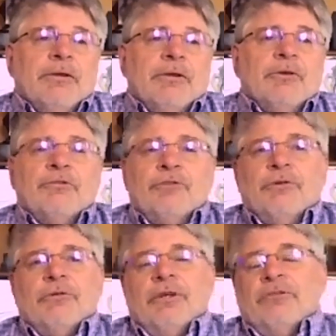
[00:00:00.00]
Those
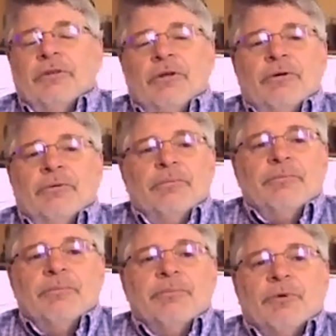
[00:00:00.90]
two things alone
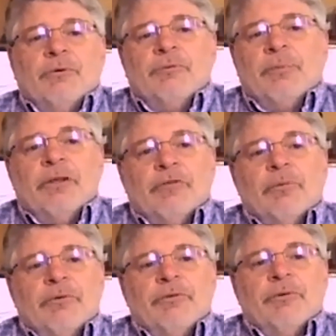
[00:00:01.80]
were
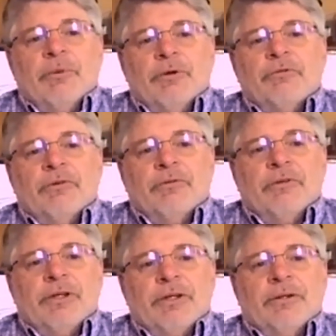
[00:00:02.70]
responsible for most of
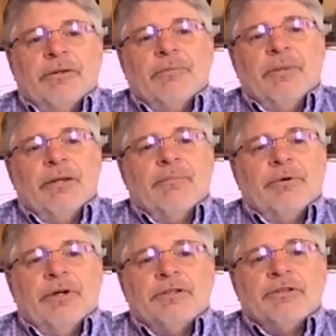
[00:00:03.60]
the bad
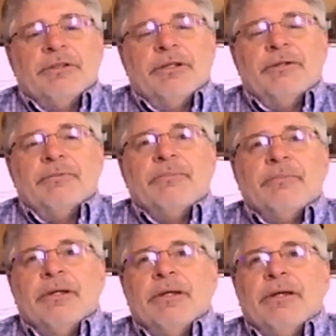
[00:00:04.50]
press. Now,
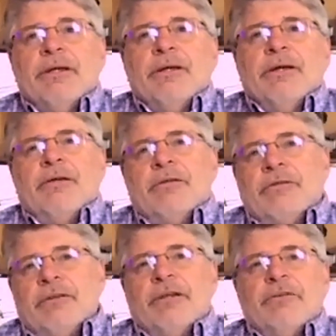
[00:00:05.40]
other
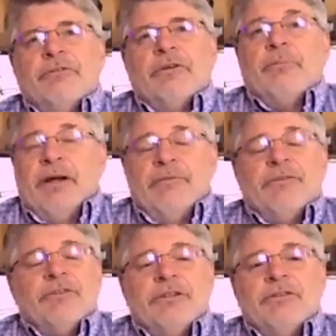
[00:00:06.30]
things,
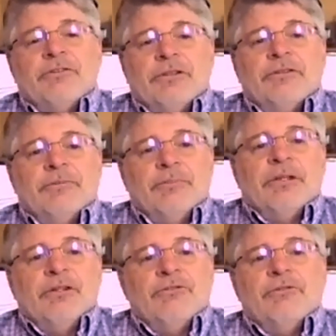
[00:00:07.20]
privacy is a
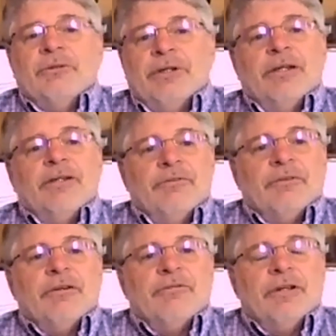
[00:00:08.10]
big issue. Again, you've
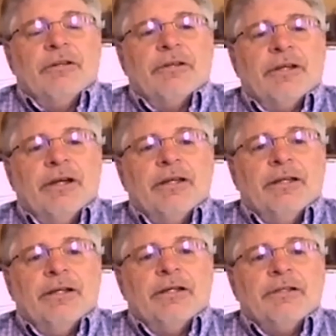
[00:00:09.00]
got to follow the
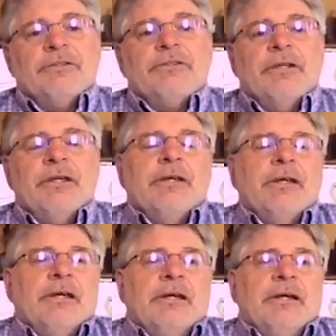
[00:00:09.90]
guidelines.
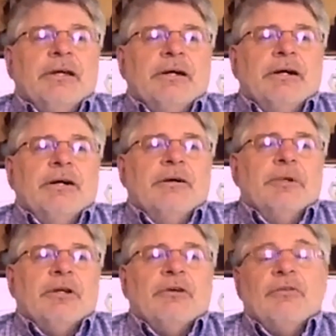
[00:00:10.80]

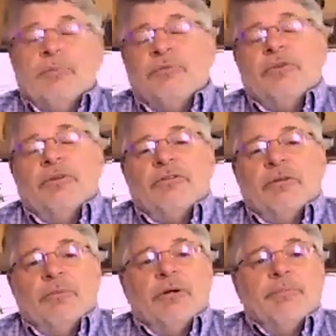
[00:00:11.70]
Encryption has
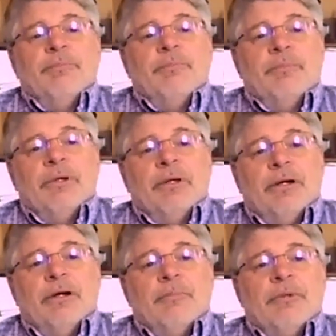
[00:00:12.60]
come up
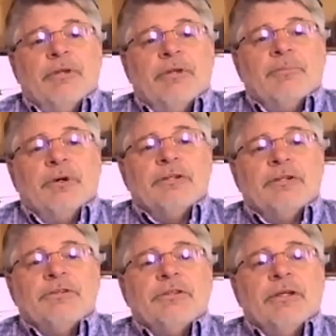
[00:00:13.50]
in the
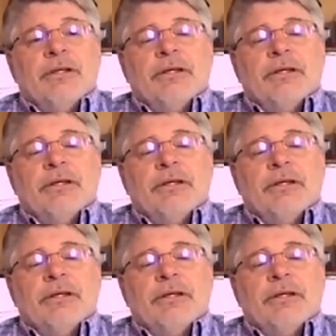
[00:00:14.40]
press.